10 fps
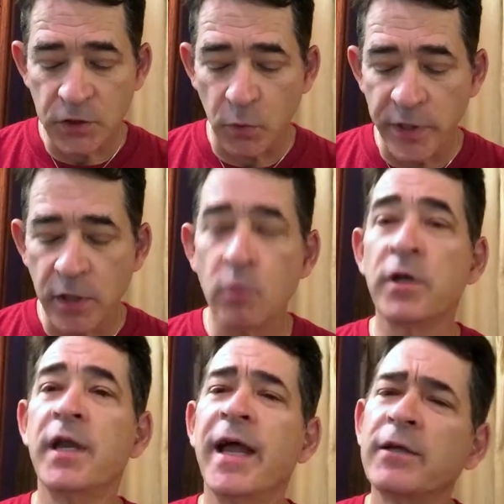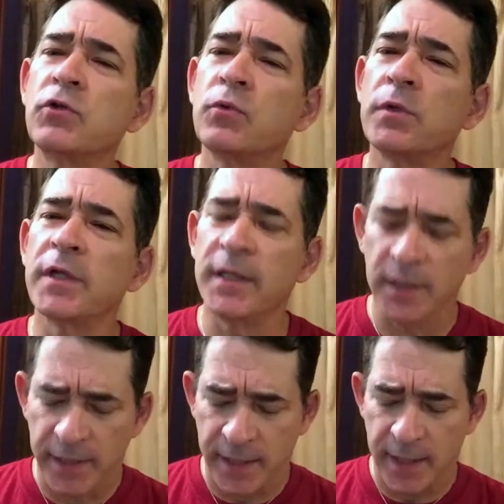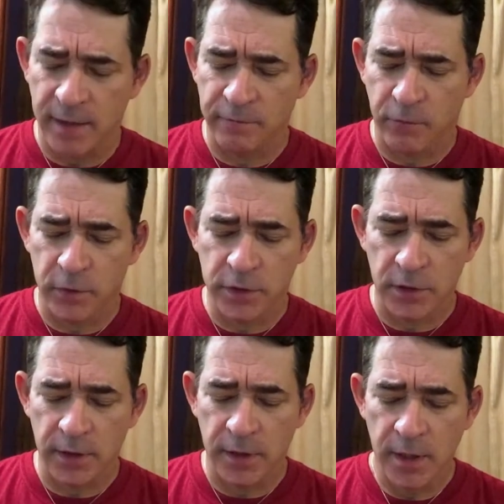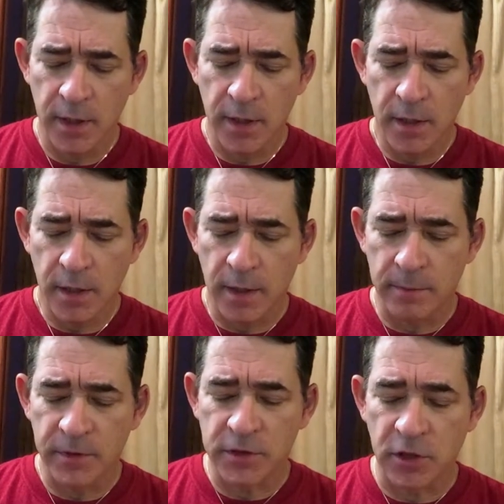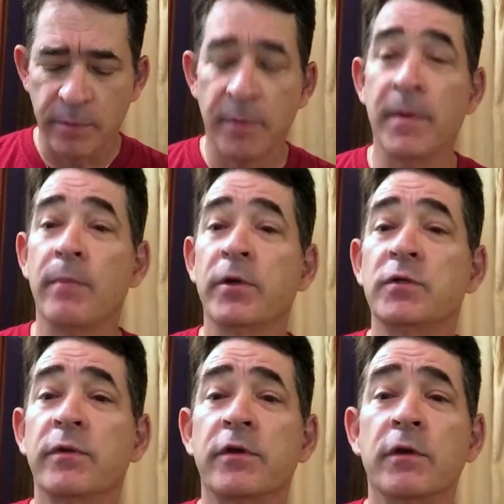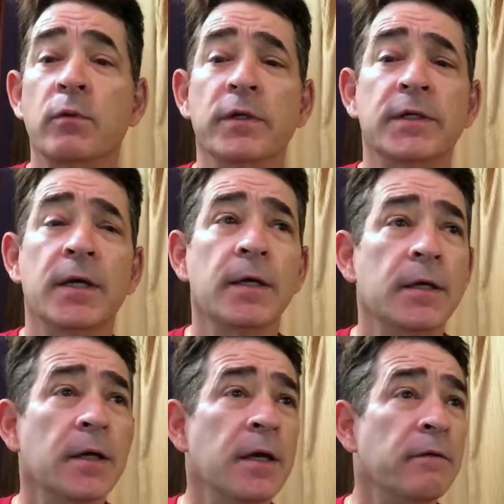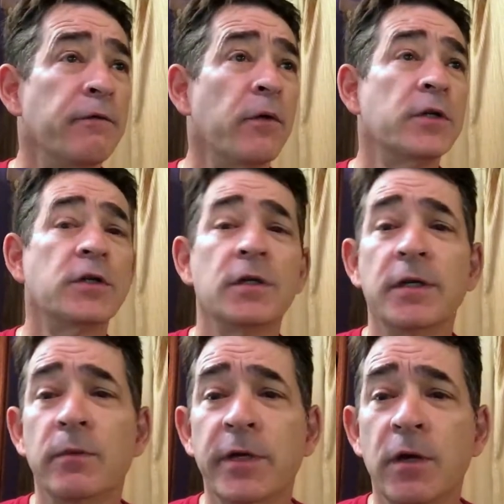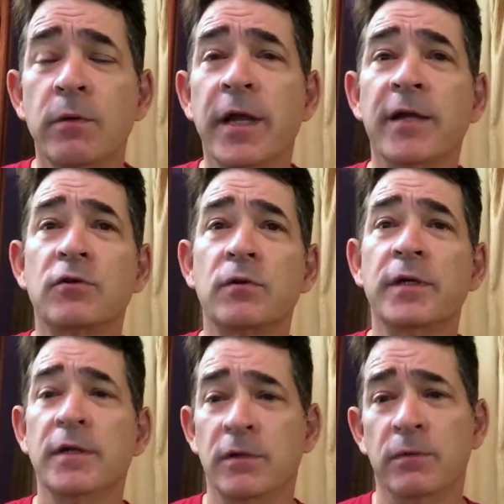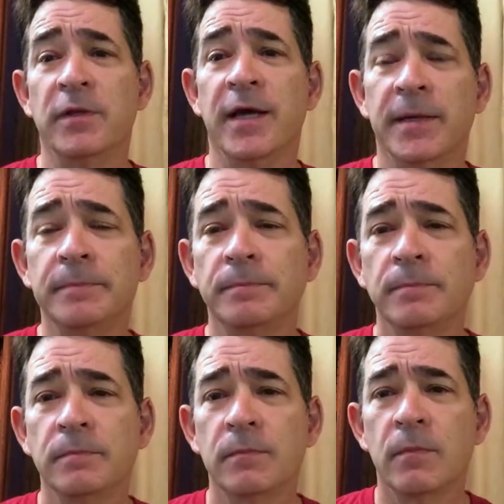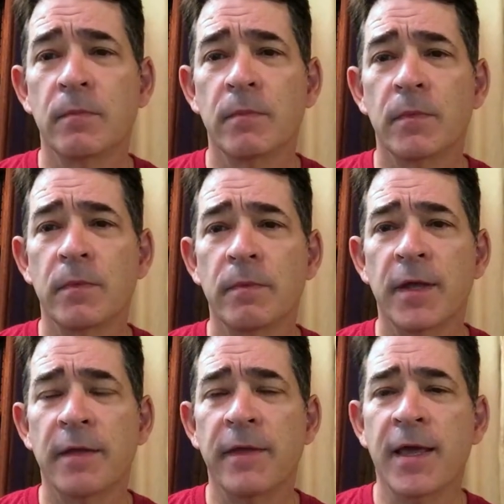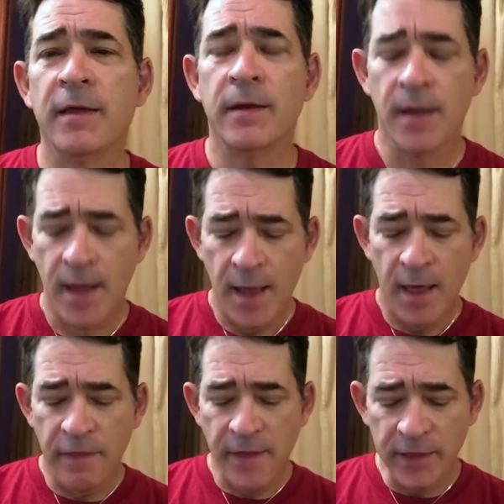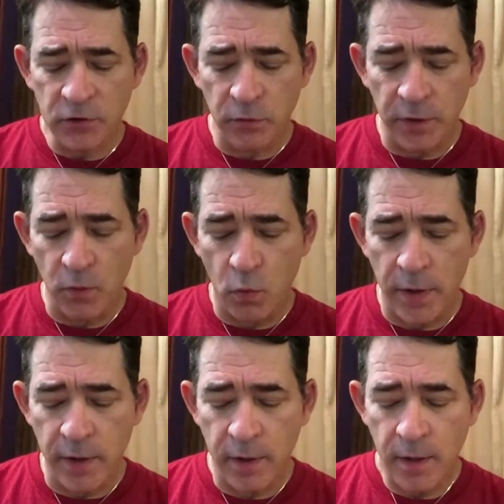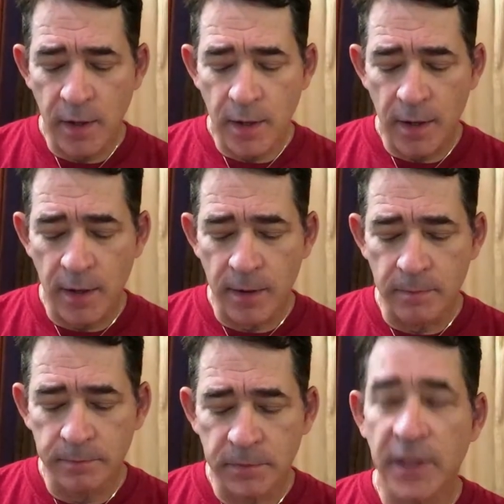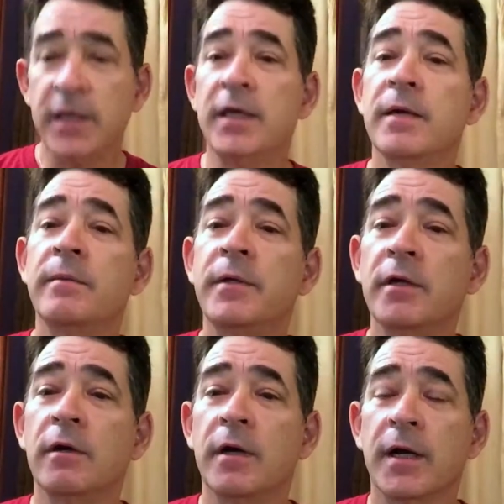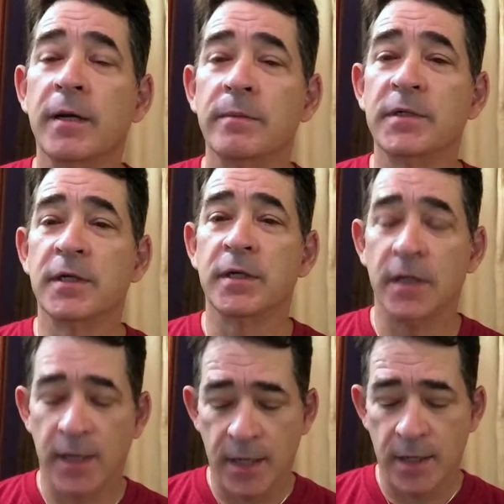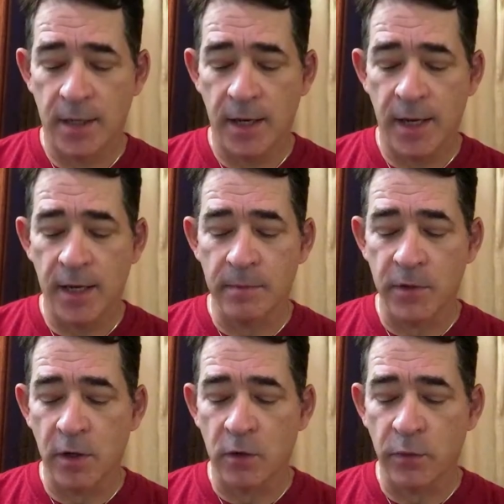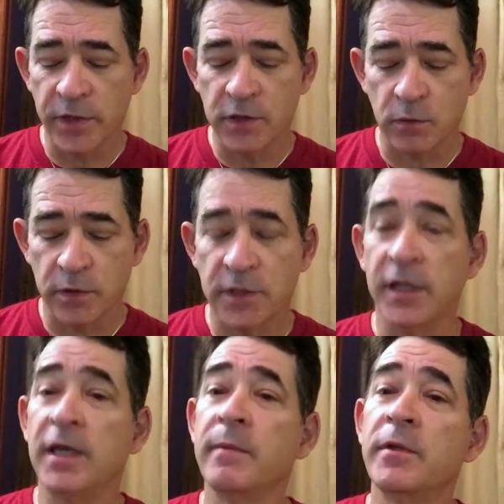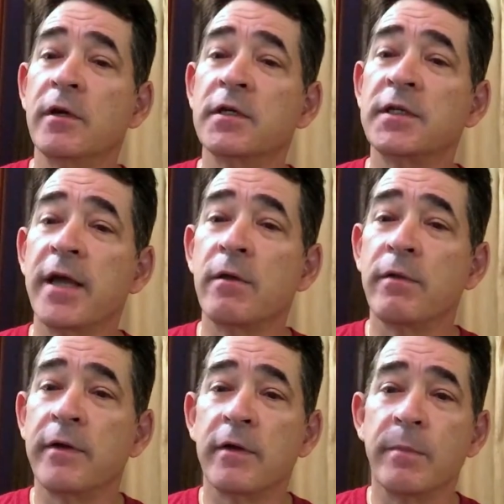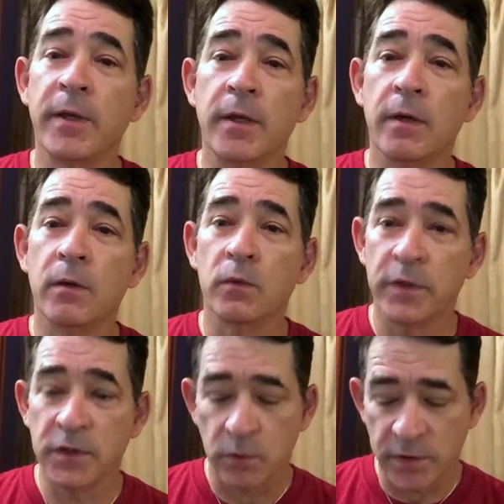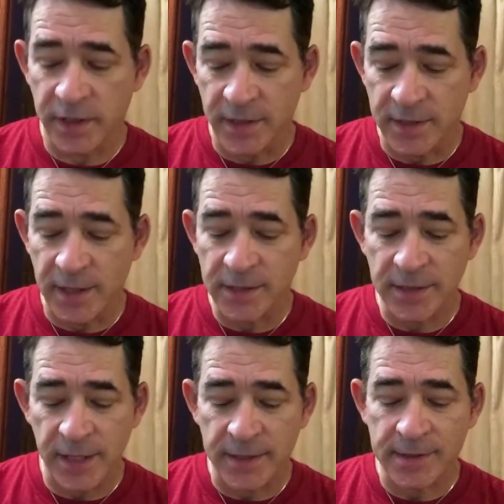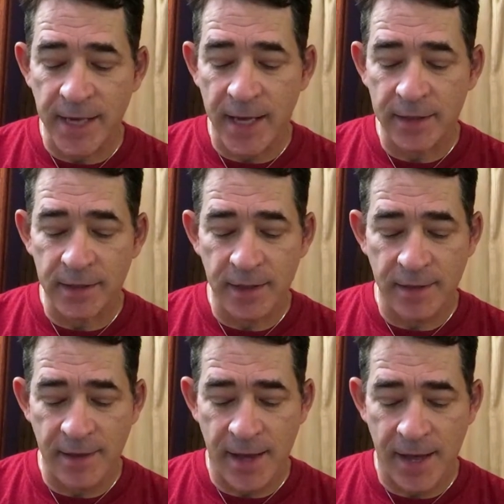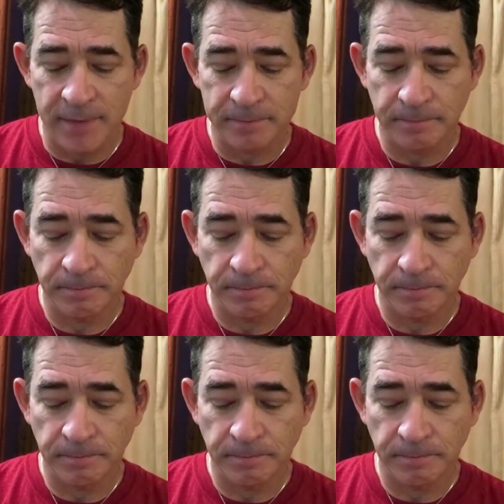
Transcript: So we don't naturally link, unfortunately, disturbing memories with good ones. Unfortunately, we don't naturally do that. And that's really where EMDR comes in. And EMDR resourcing, EMDR psychotherapy resourcing does exactly that.